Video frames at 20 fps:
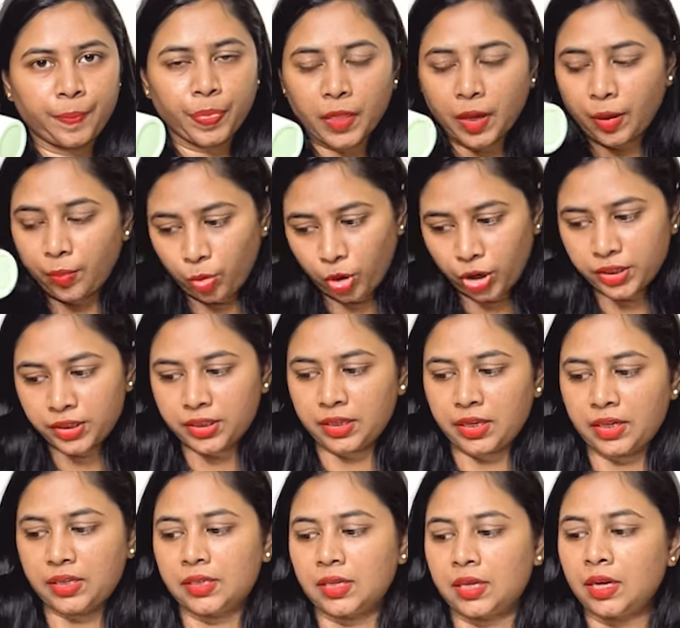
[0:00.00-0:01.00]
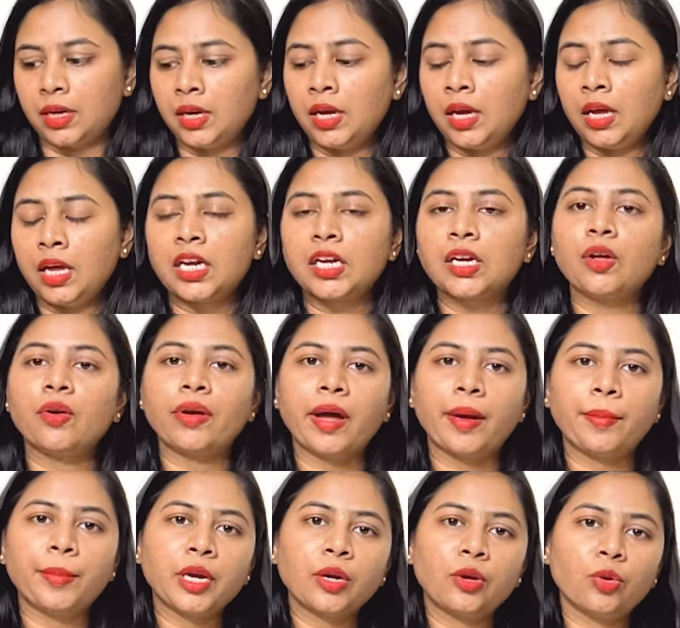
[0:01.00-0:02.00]
moisturizer. Now
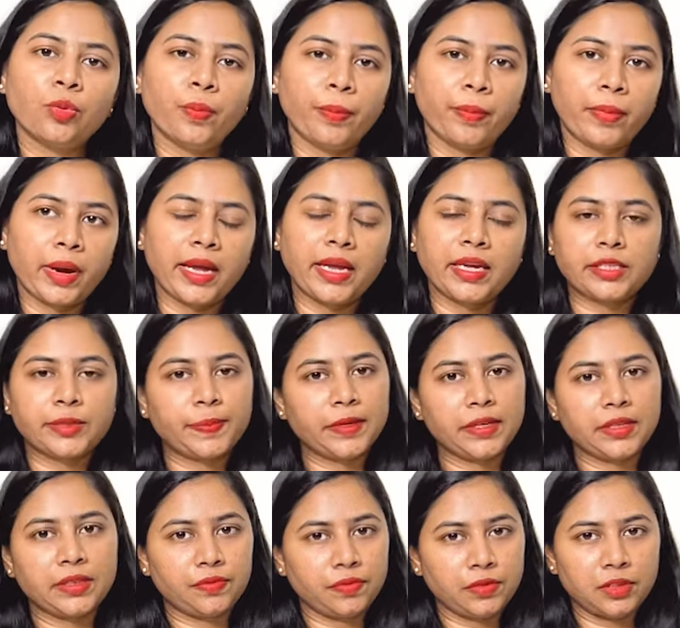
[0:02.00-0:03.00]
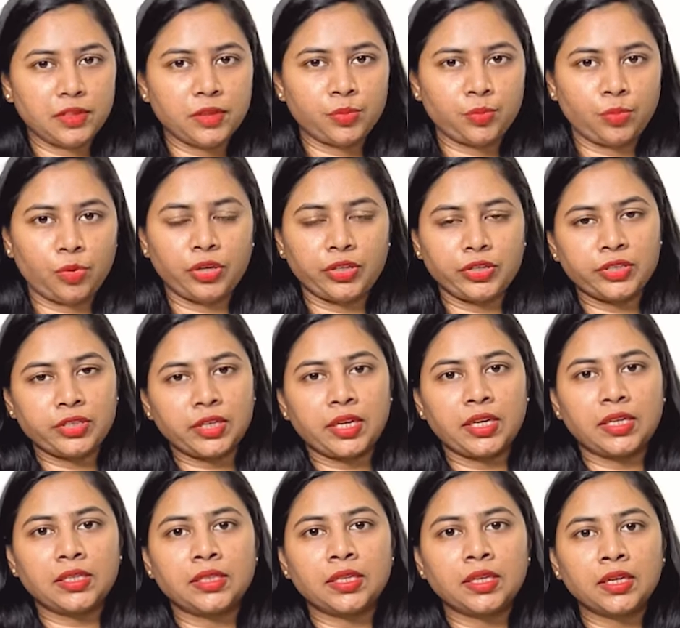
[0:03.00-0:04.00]
coming to my experience with this
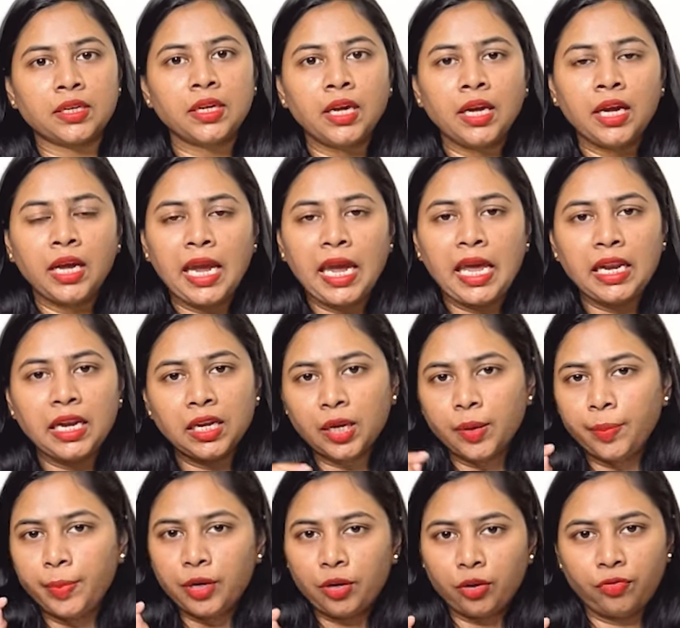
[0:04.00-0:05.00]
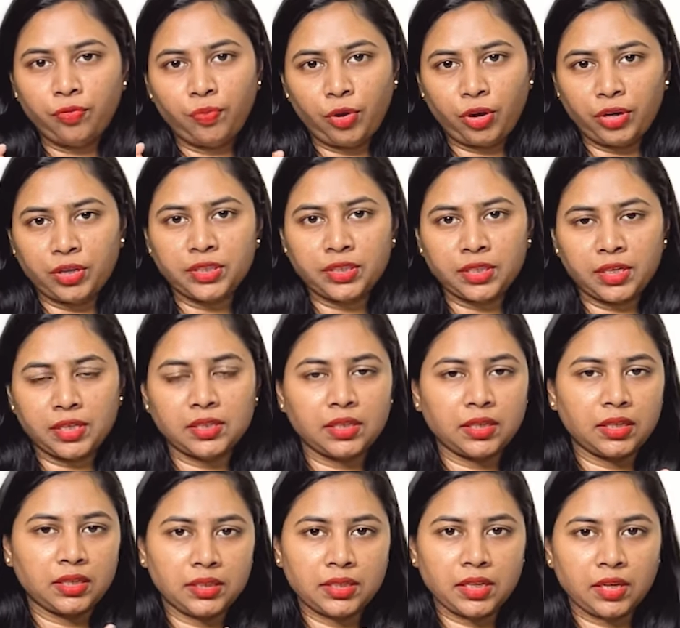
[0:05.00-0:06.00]
moisturizer, a little bit of moisturizer
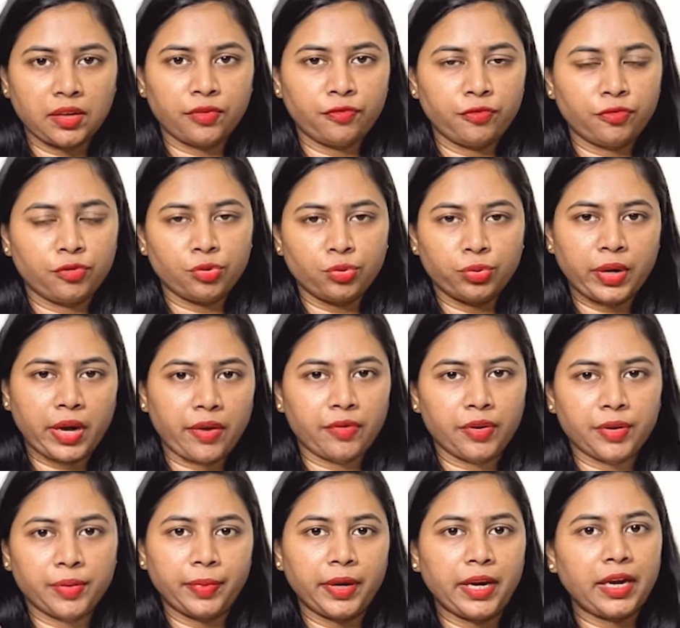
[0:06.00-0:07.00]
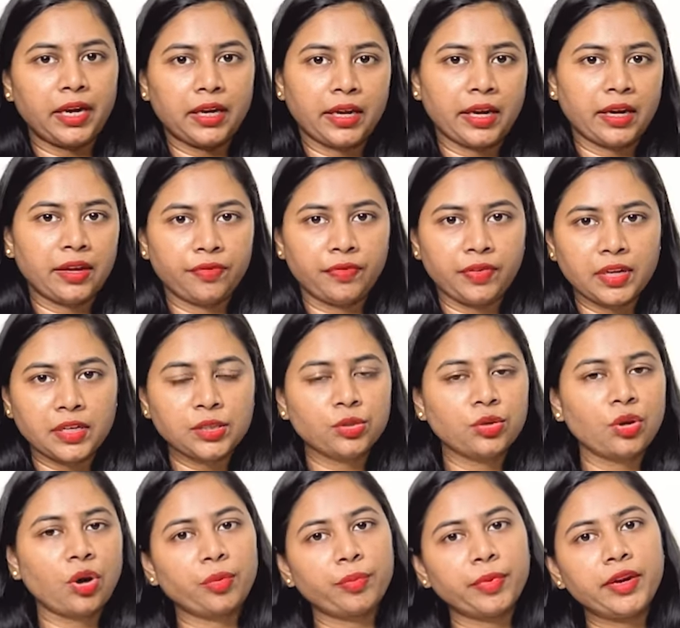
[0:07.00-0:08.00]
is enough to cover my entire face.
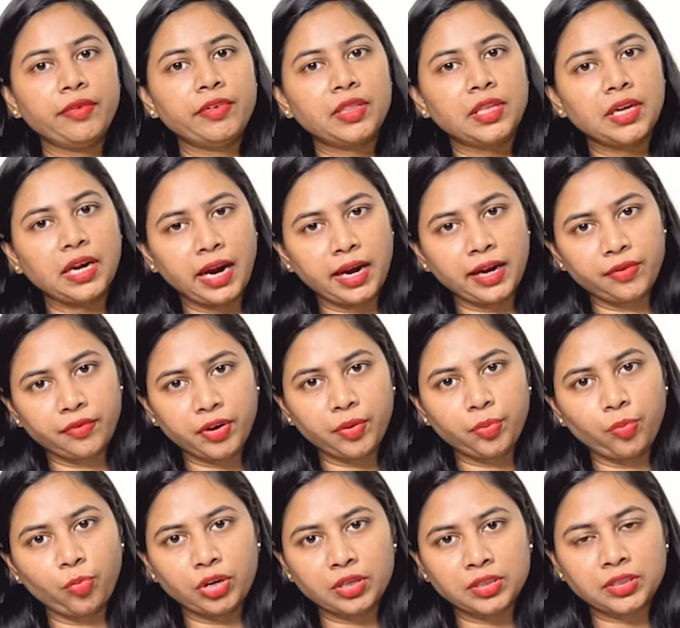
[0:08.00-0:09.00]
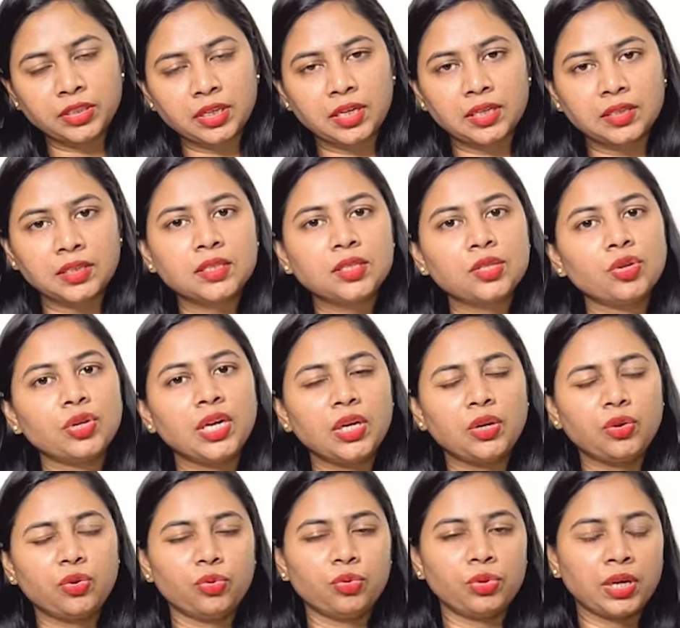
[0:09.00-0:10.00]
Normally with lightweight moisturizers you need
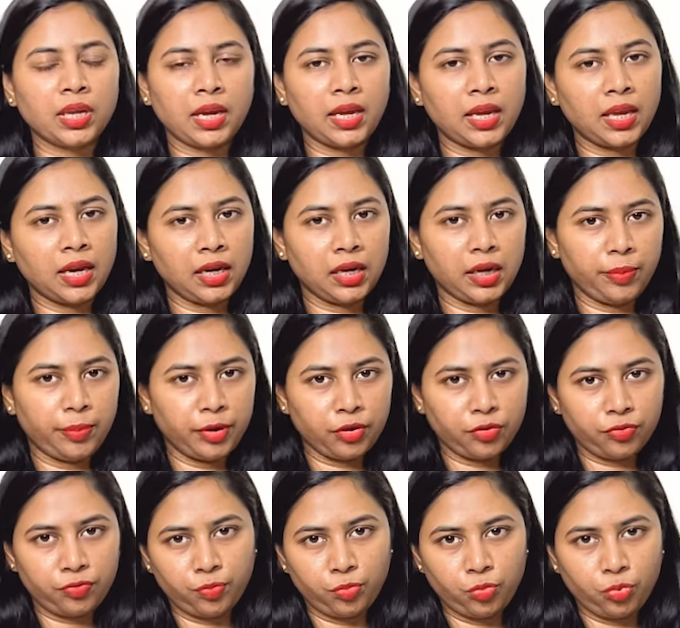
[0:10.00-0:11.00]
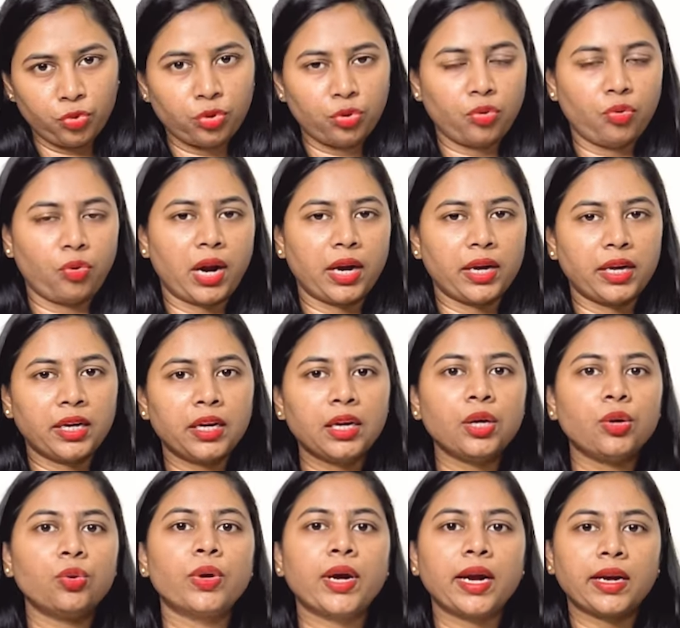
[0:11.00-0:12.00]
to take a little bit of more quantity
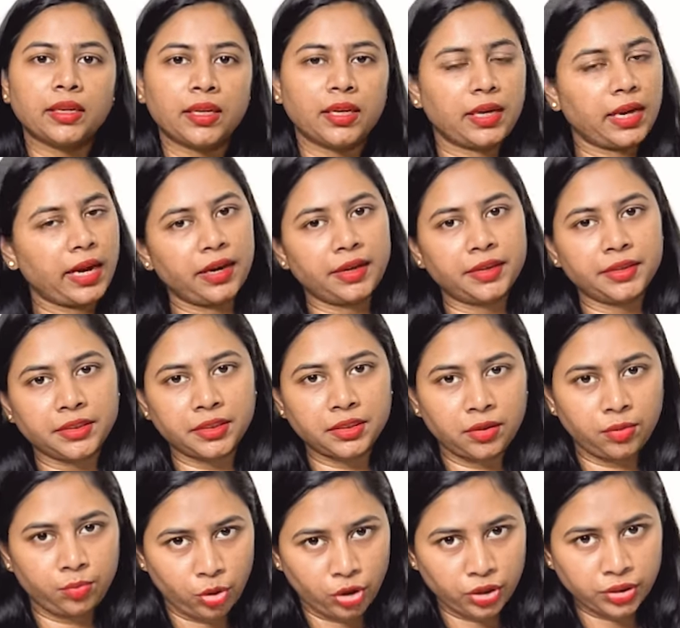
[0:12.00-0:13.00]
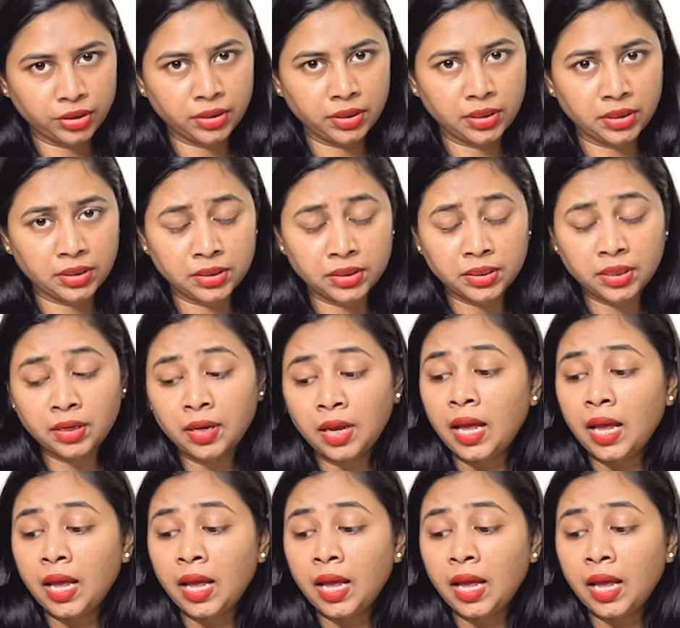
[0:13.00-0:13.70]
to get that hydration and moisturization,